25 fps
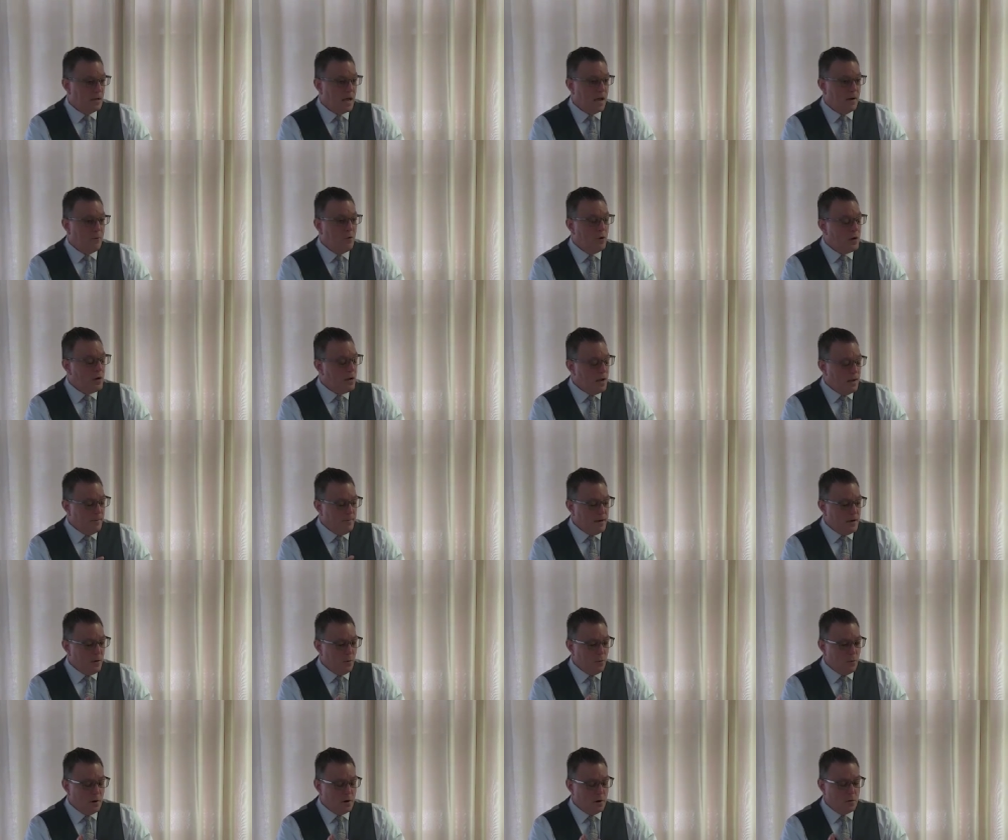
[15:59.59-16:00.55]
I work, I'm
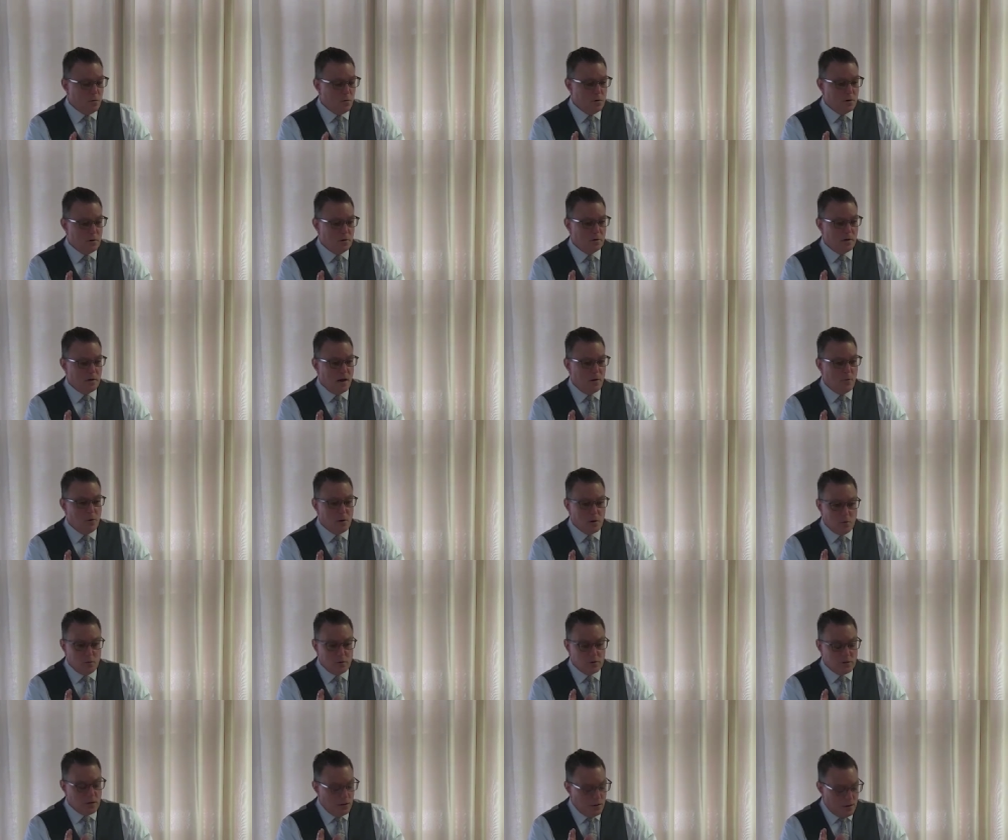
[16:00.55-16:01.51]
in the work world. I
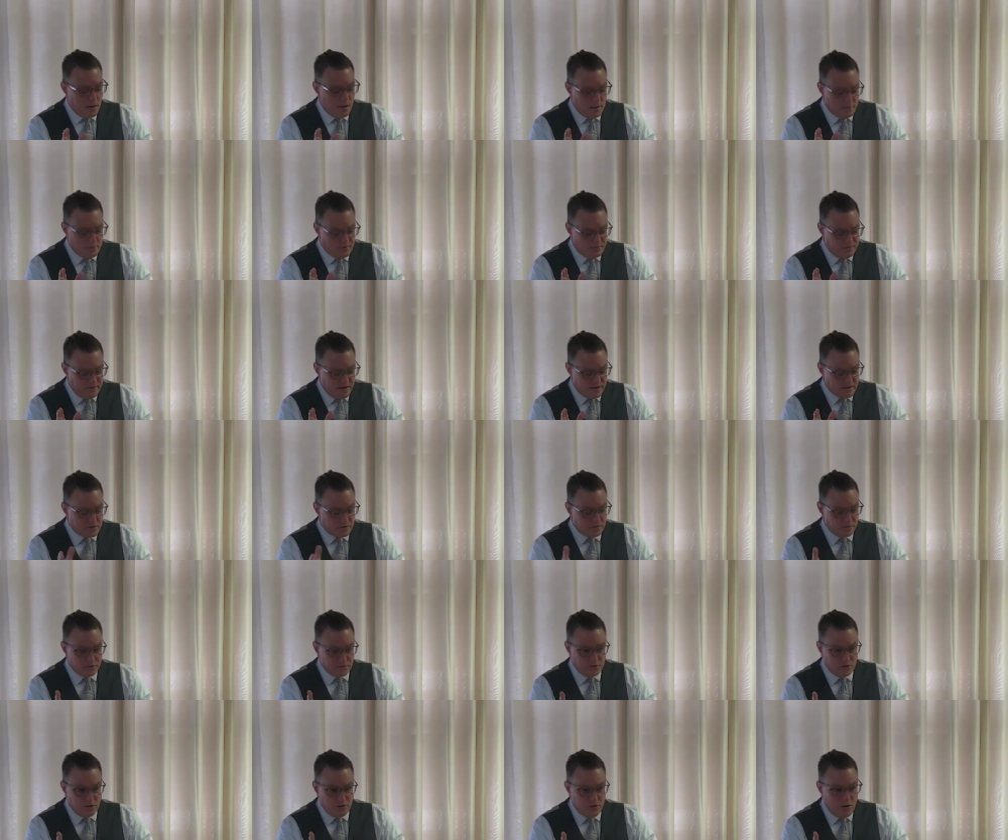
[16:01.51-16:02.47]
work with a lot of
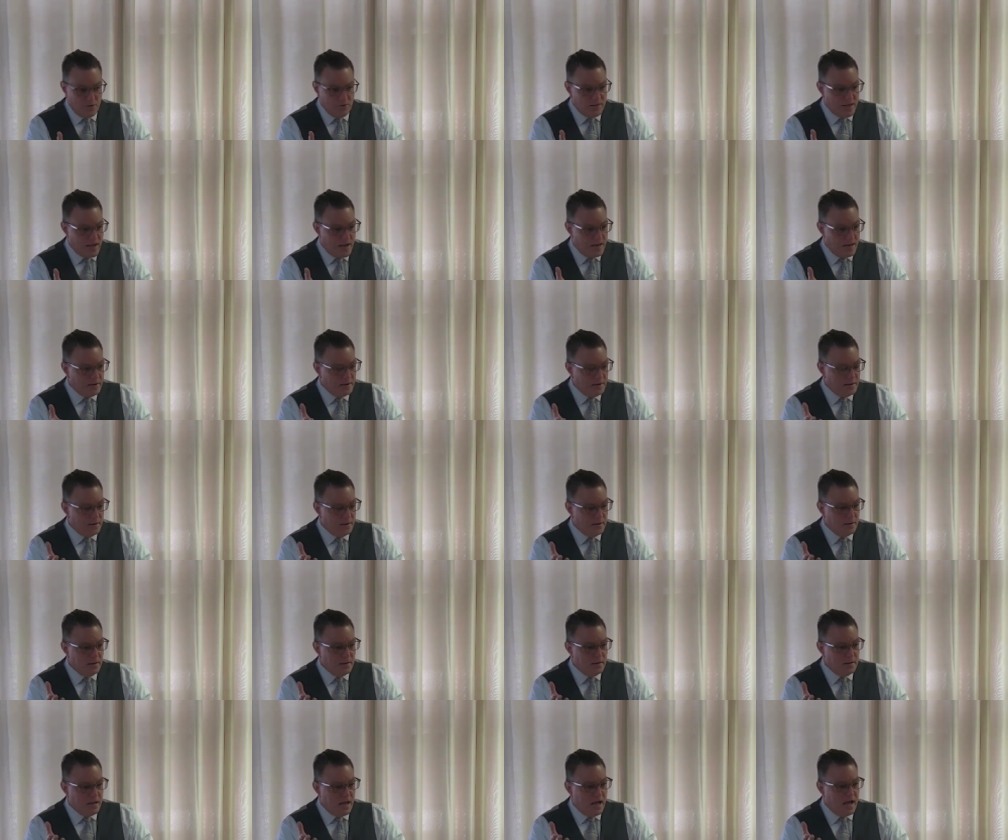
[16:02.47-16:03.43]
professionals. You know that.
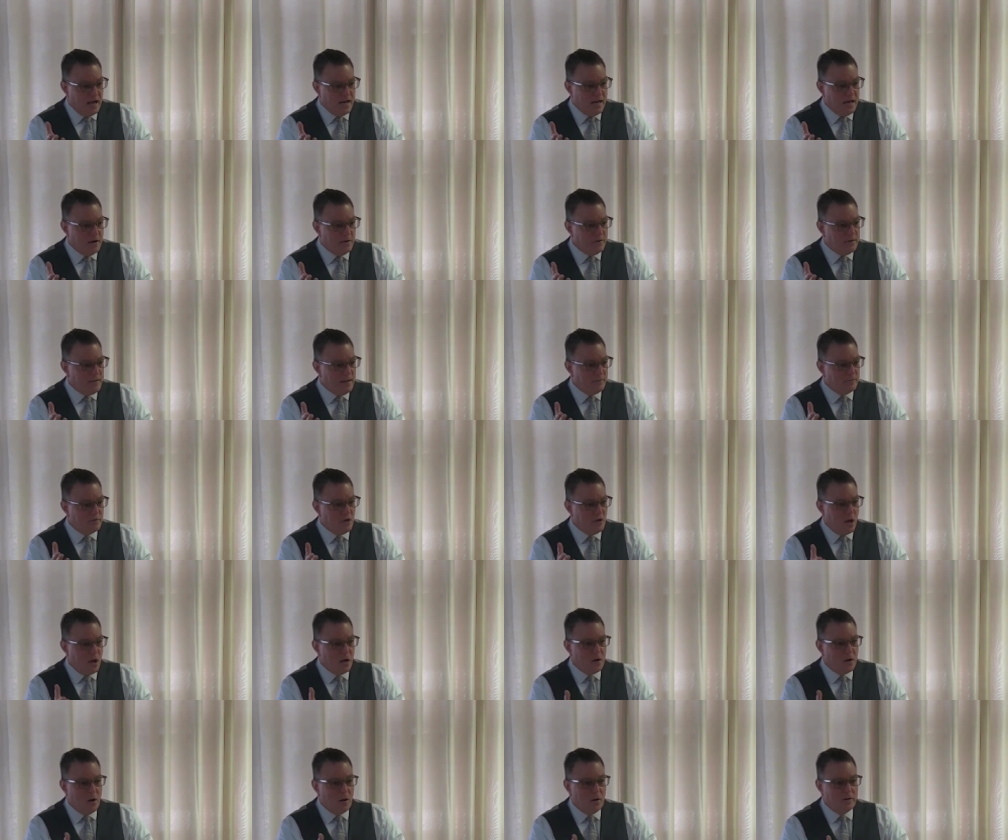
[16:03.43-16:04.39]
I hear them
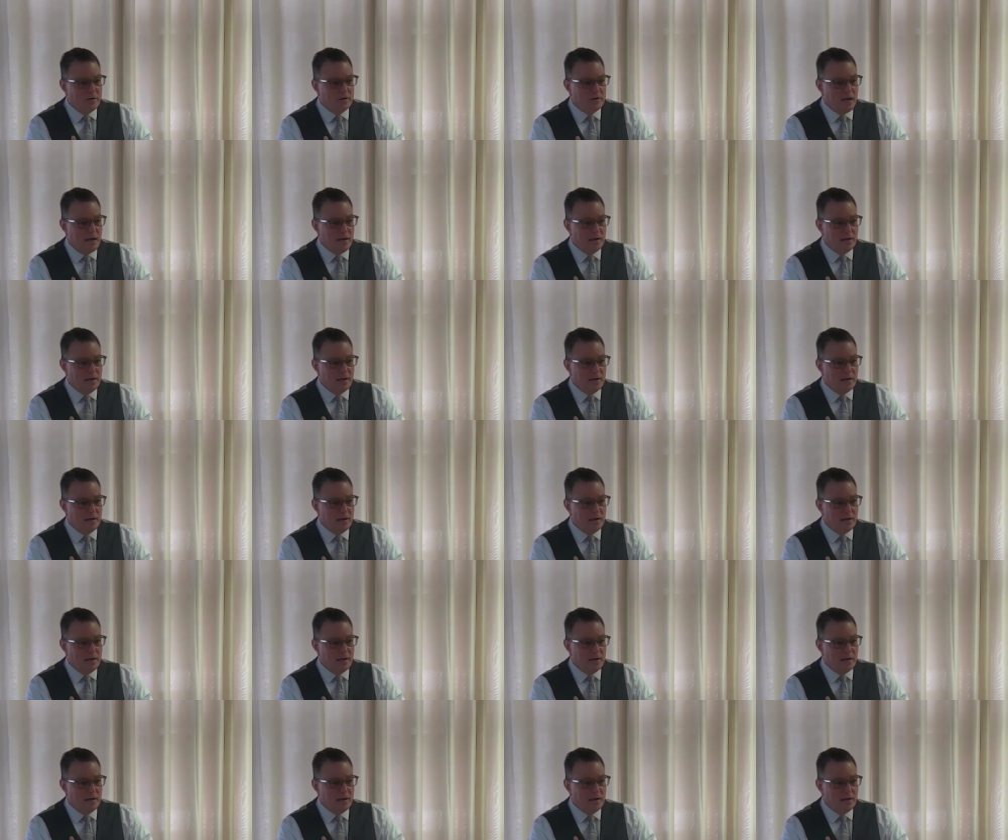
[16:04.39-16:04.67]
talk all the